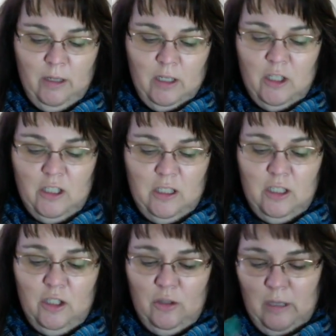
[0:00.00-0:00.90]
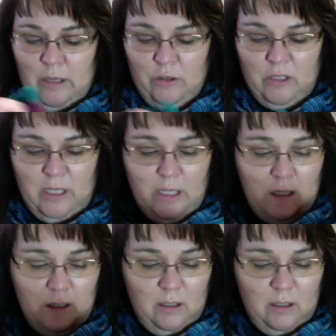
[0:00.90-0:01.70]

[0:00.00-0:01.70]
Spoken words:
and I just need to do the other side.